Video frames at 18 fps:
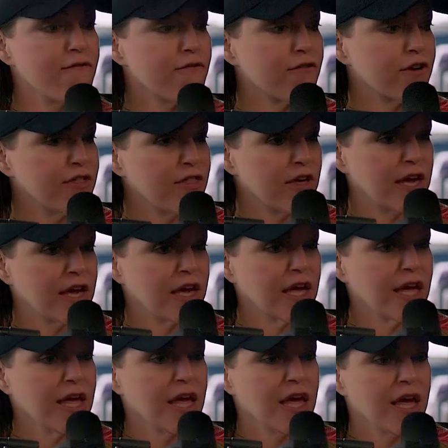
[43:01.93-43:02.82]

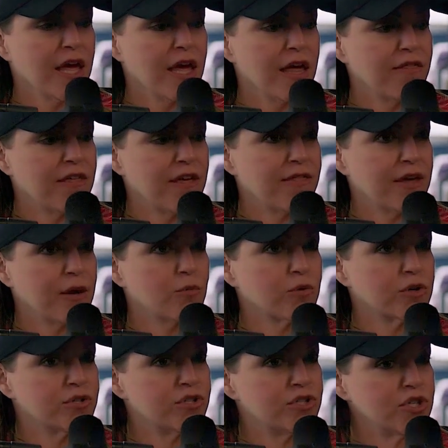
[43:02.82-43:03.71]
everything that
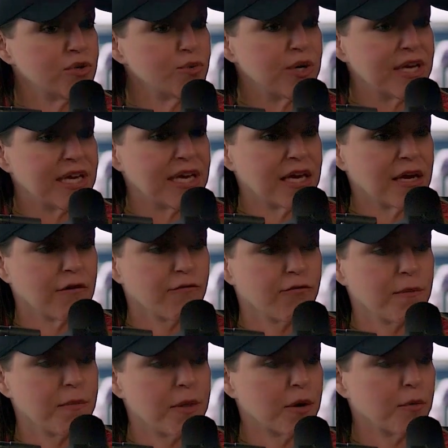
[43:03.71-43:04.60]
they were
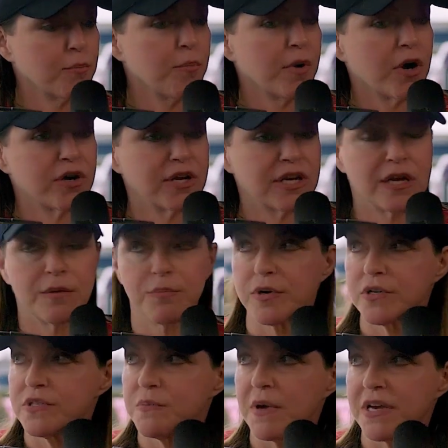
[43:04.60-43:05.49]
doing from their
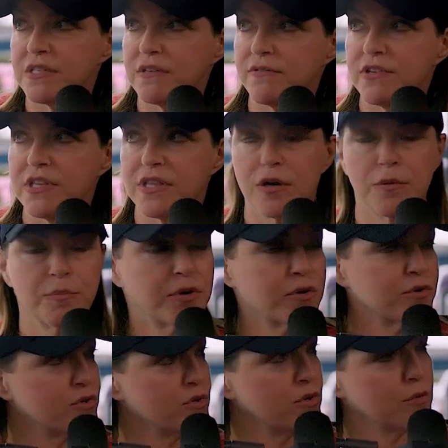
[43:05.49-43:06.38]
marketing perspective and
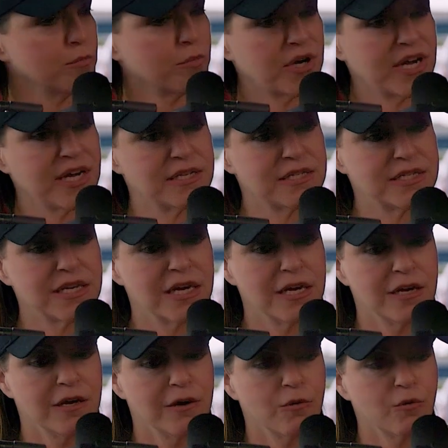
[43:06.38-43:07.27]
their personal
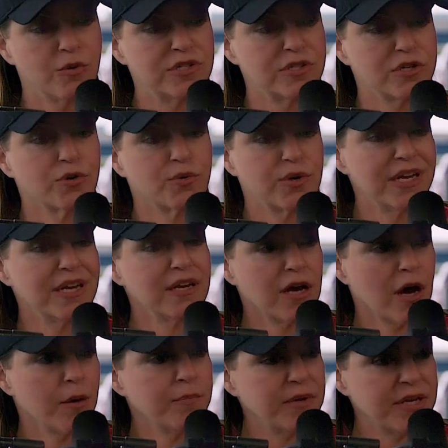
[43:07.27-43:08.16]
brands was to
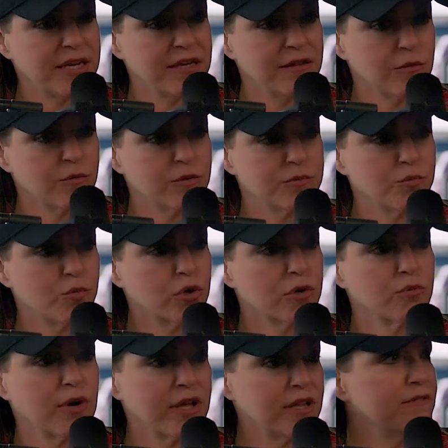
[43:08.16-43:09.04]
create a company that
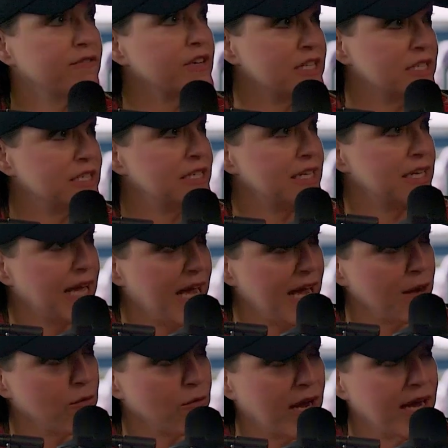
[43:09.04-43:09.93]
was more relevant
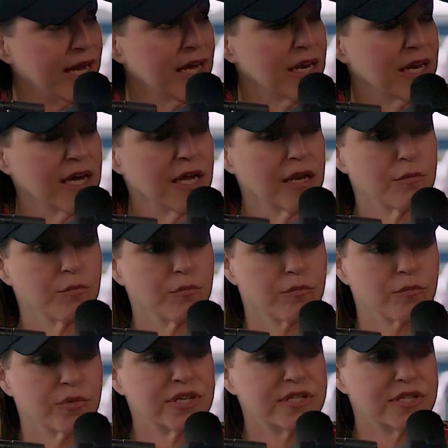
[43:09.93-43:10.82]
today, right?
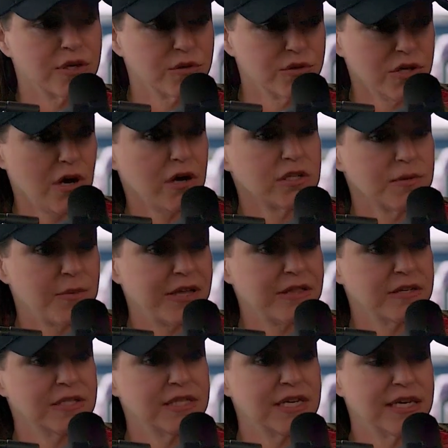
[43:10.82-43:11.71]
And Mauricio
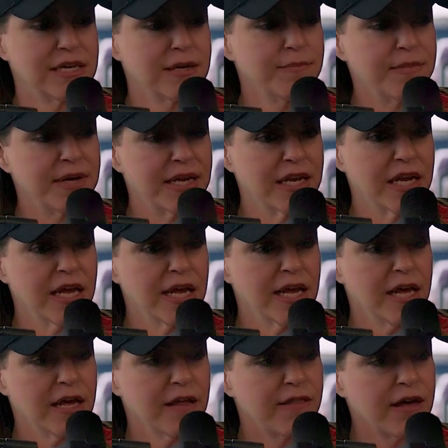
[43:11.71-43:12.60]
talked about this at
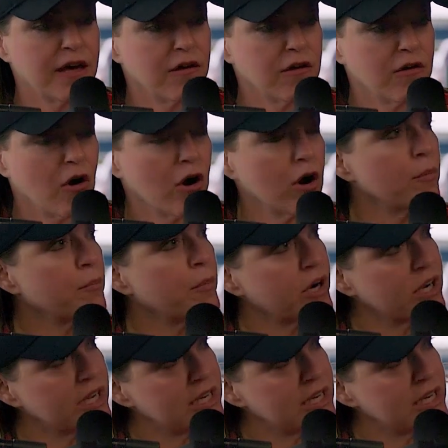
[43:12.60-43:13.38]
Inman that our